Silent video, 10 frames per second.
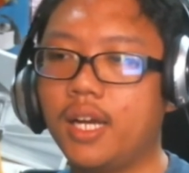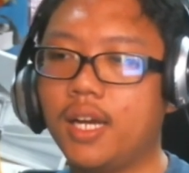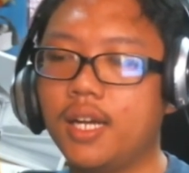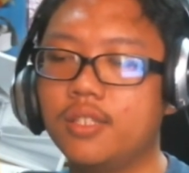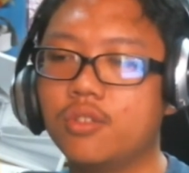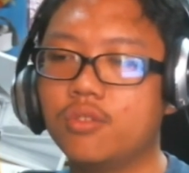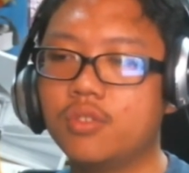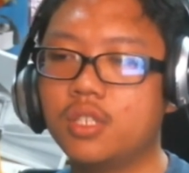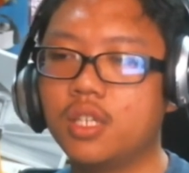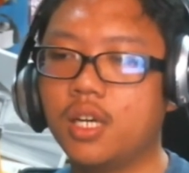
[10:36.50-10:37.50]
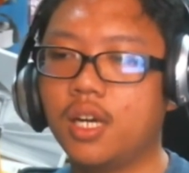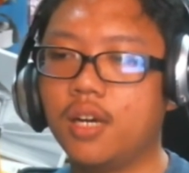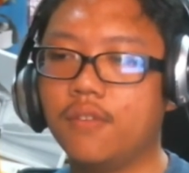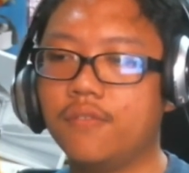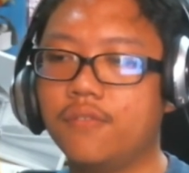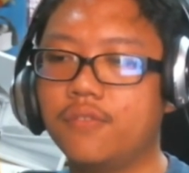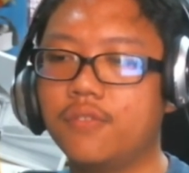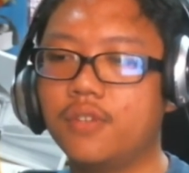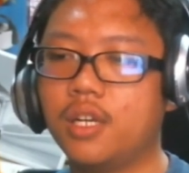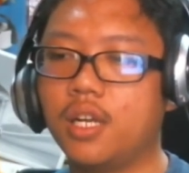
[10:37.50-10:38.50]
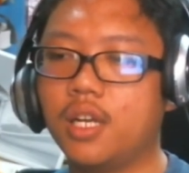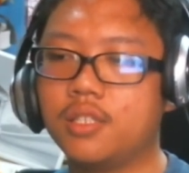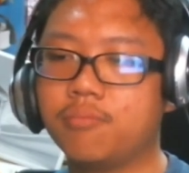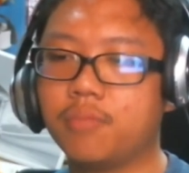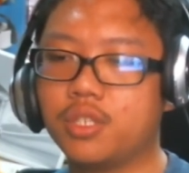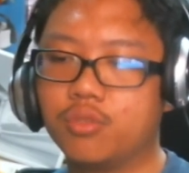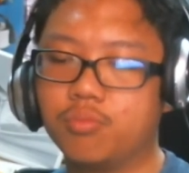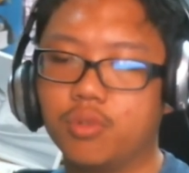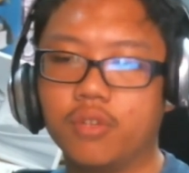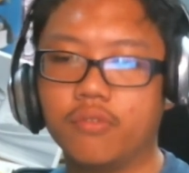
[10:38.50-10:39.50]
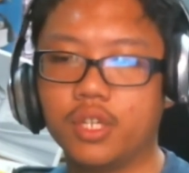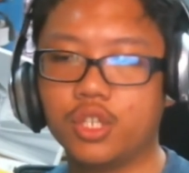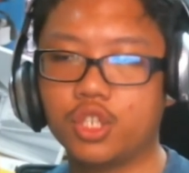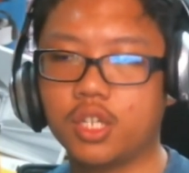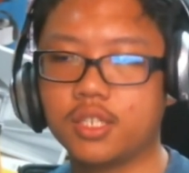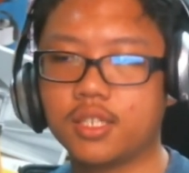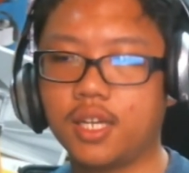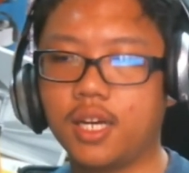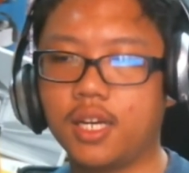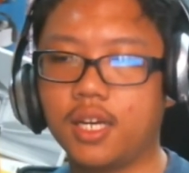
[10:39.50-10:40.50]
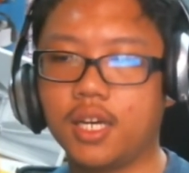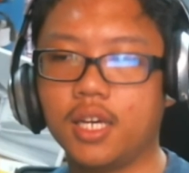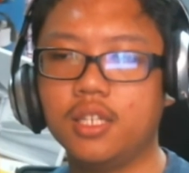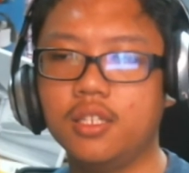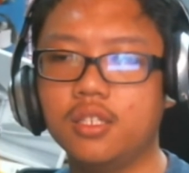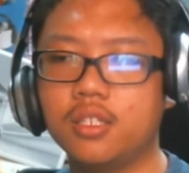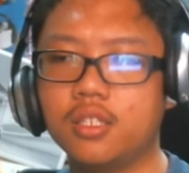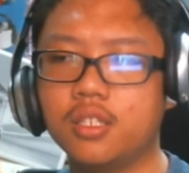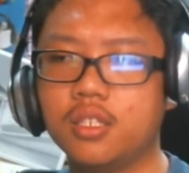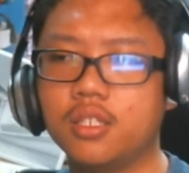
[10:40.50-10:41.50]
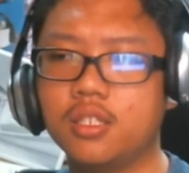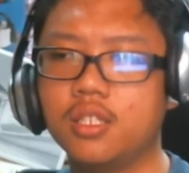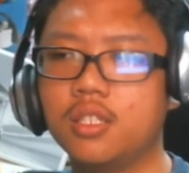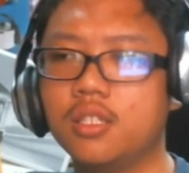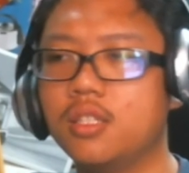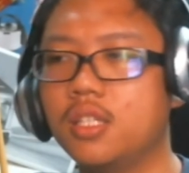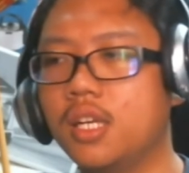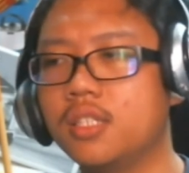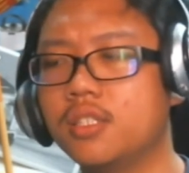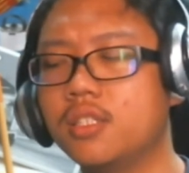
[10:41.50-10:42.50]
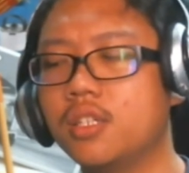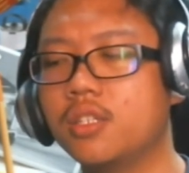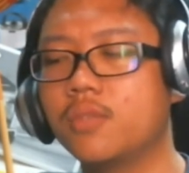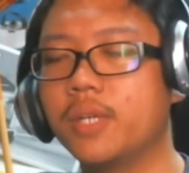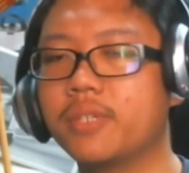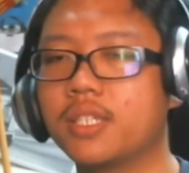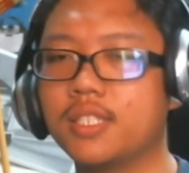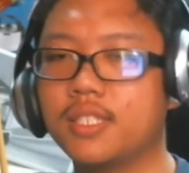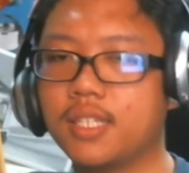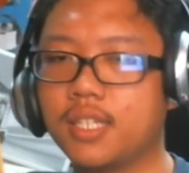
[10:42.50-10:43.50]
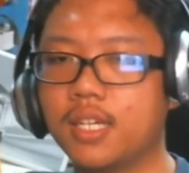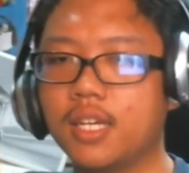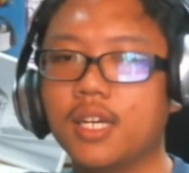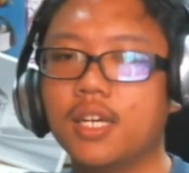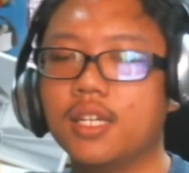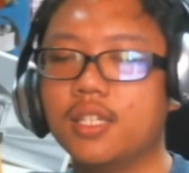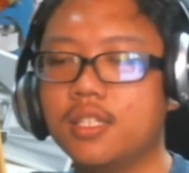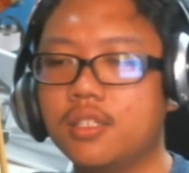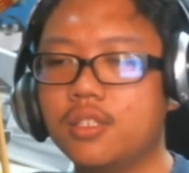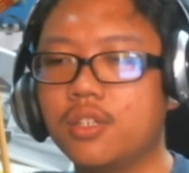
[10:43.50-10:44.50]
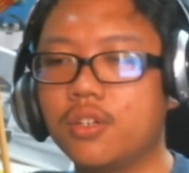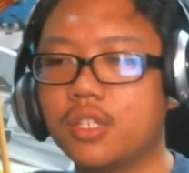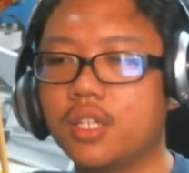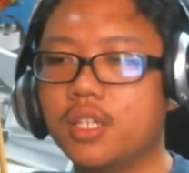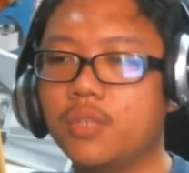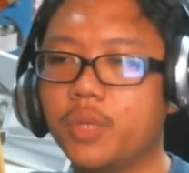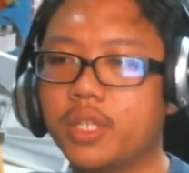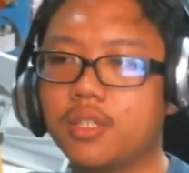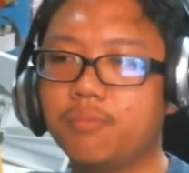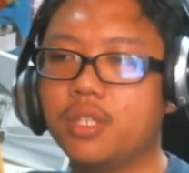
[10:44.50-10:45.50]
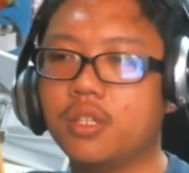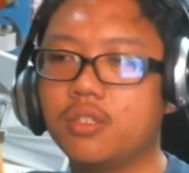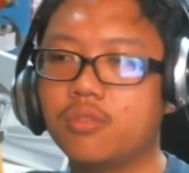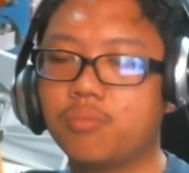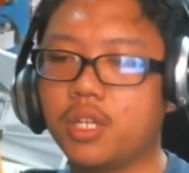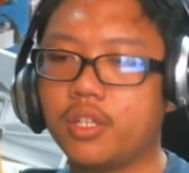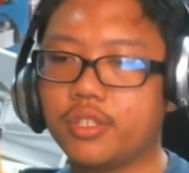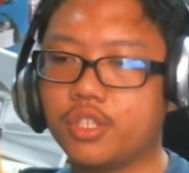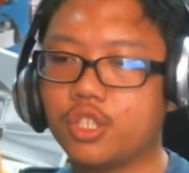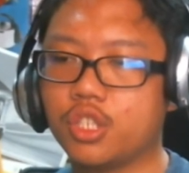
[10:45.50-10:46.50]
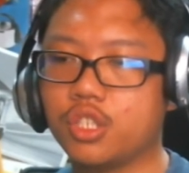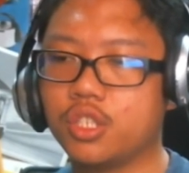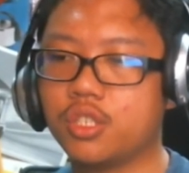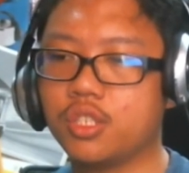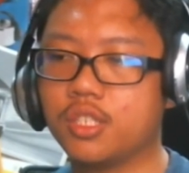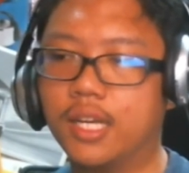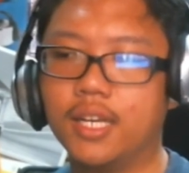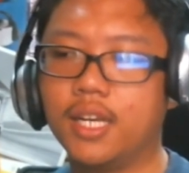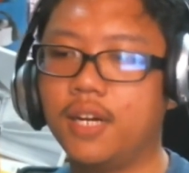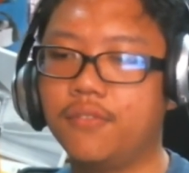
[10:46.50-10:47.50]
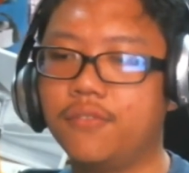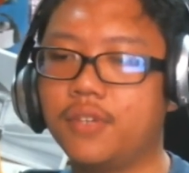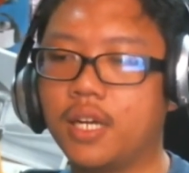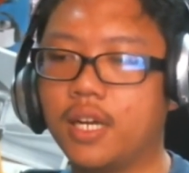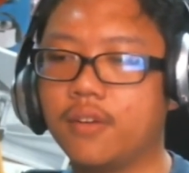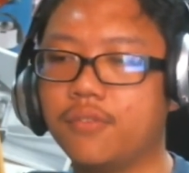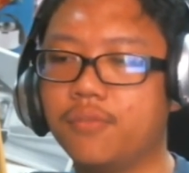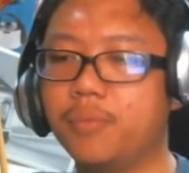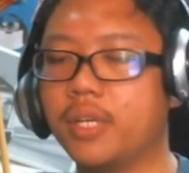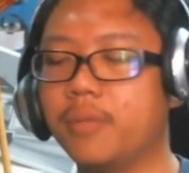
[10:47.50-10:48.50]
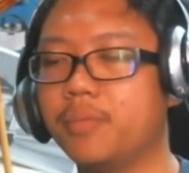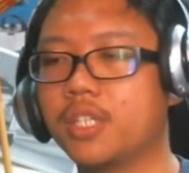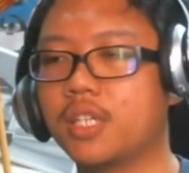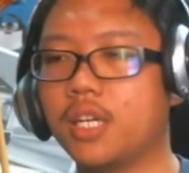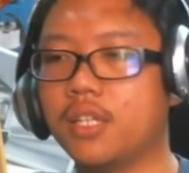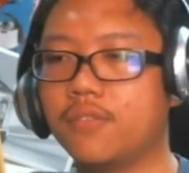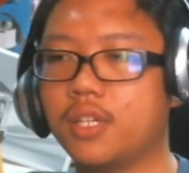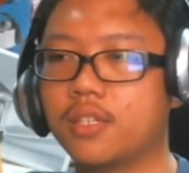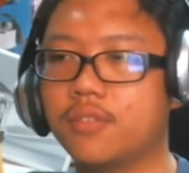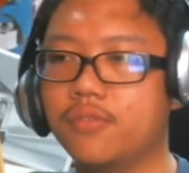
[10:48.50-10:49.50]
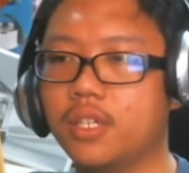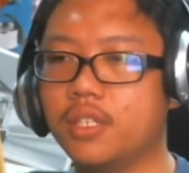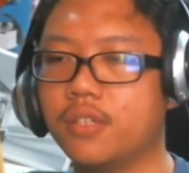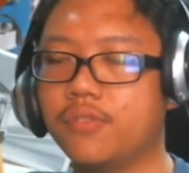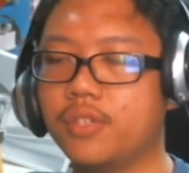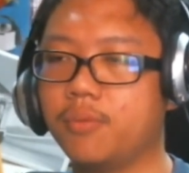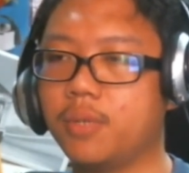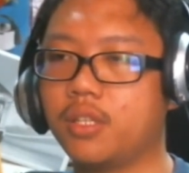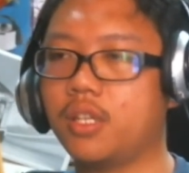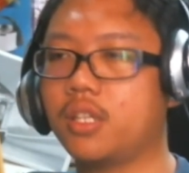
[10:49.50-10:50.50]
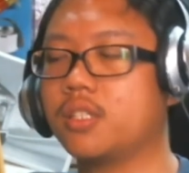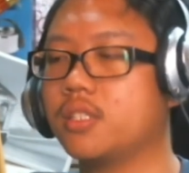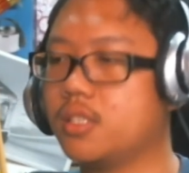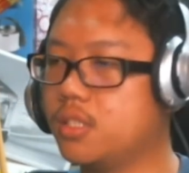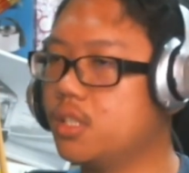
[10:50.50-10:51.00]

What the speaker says: I don't have as much motivation as I had anyway, because like, you know, in a way the new policy changes have made me kind of like very iffy about things,